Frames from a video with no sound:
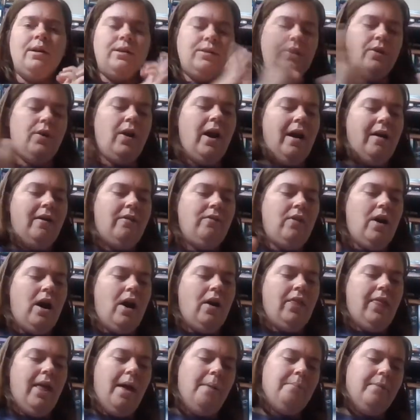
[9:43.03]
don't have
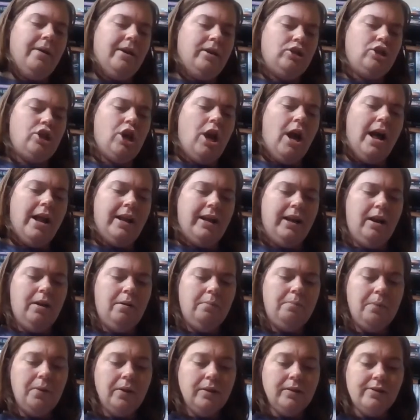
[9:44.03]
all that much
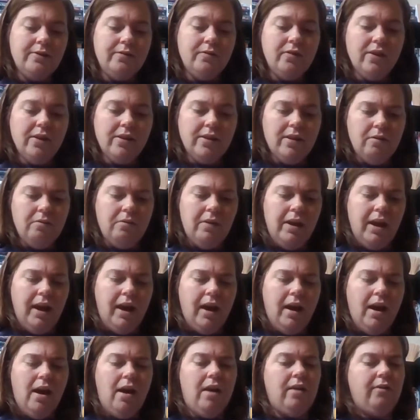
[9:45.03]
audiobooks for the
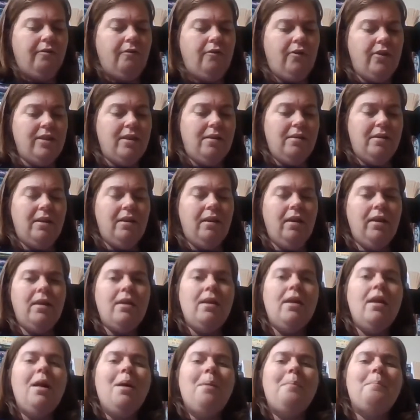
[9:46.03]
week, uh, for the
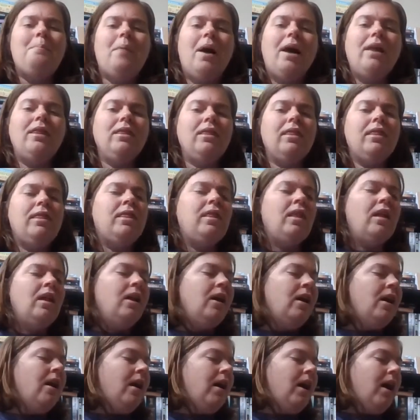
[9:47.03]
month.
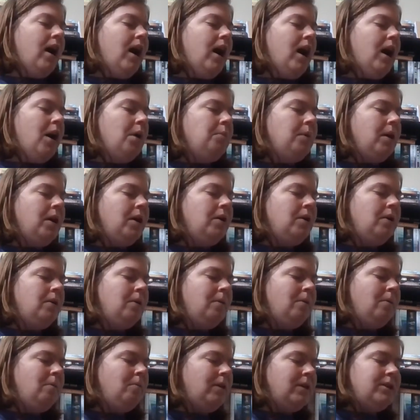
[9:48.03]
Um,
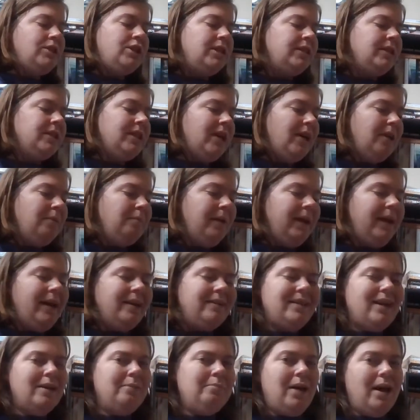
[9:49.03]
which is good
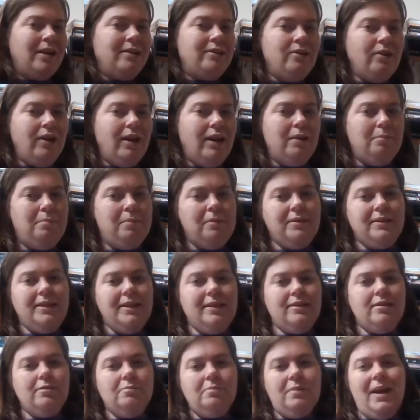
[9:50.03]
because I'm also going to
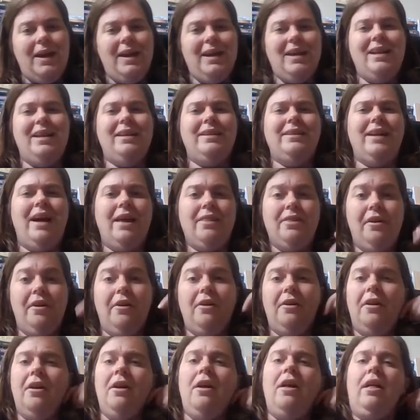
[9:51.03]
participate in
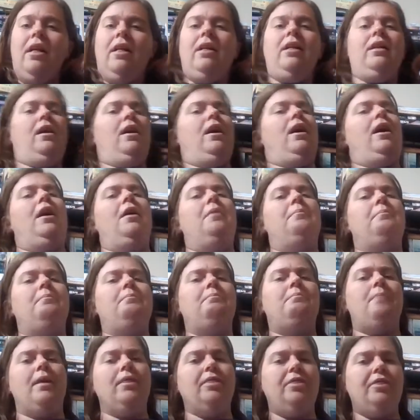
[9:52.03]
another
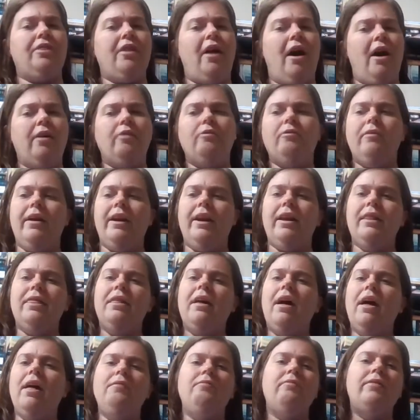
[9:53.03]
um, month long
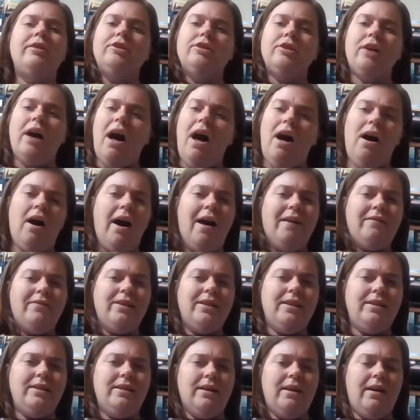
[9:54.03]
readathon, which I'll have
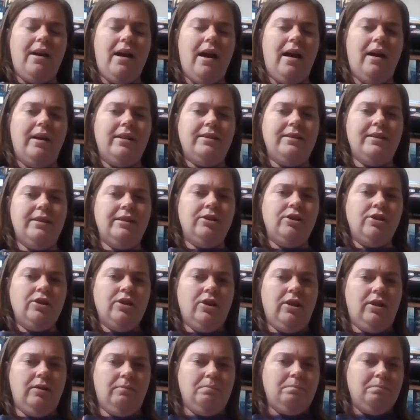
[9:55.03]
an
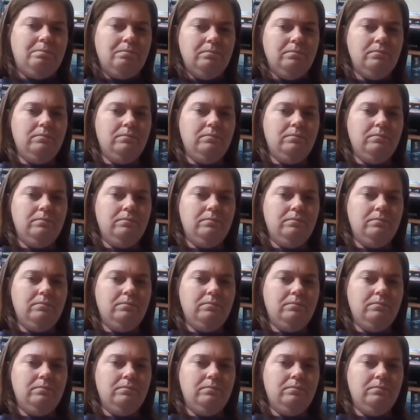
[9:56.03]
additional